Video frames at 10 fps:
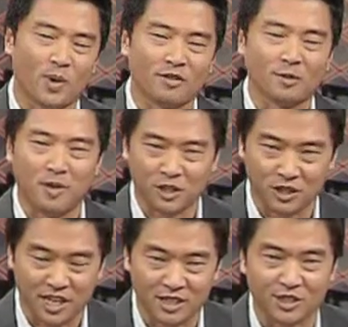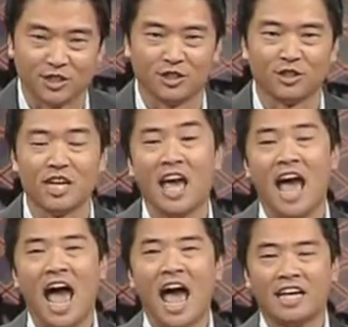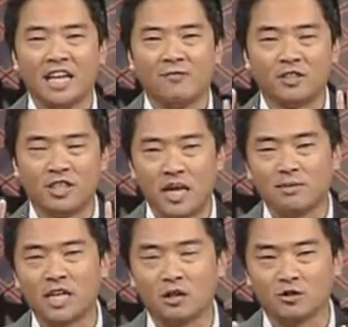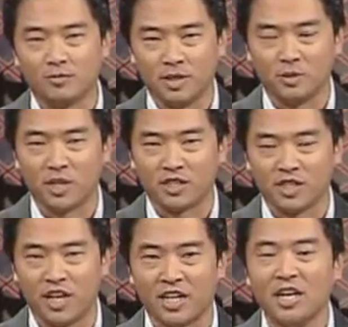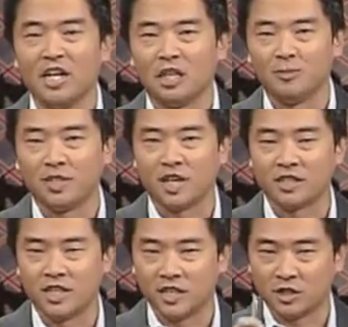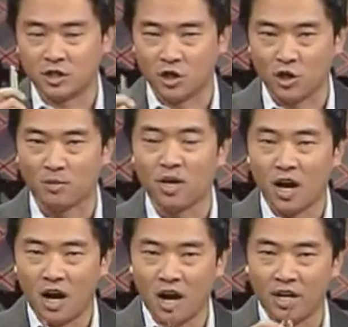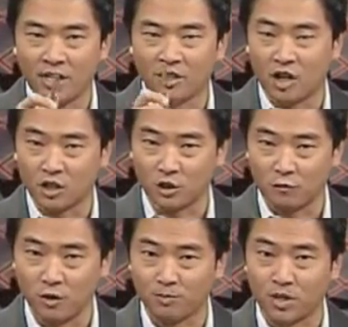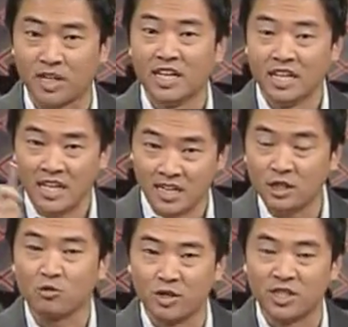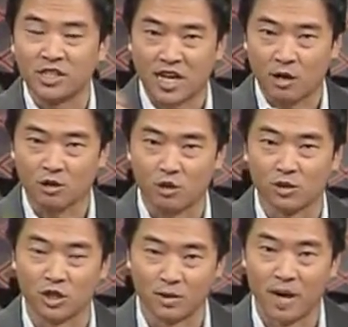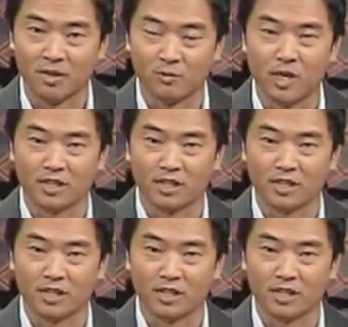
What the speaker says: We have a special guest to introduce, and if his name sounds familiar when I say it, it's because his term, ecological footprint, he's the reason it's a household term, and